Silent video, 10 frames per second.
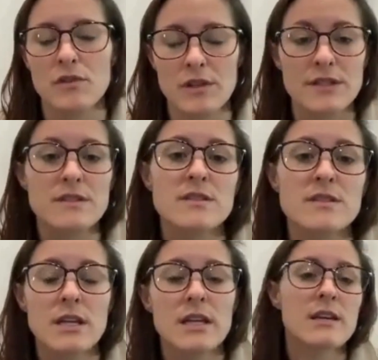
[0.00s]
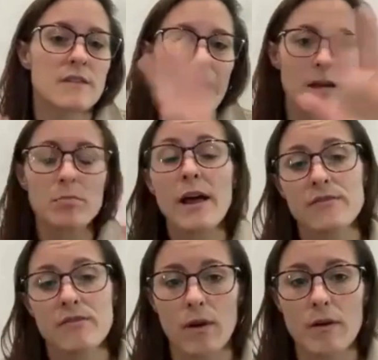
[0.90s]
for this like
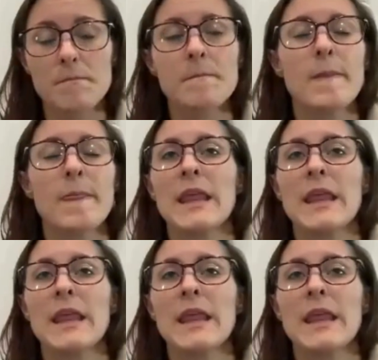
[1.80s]
platform,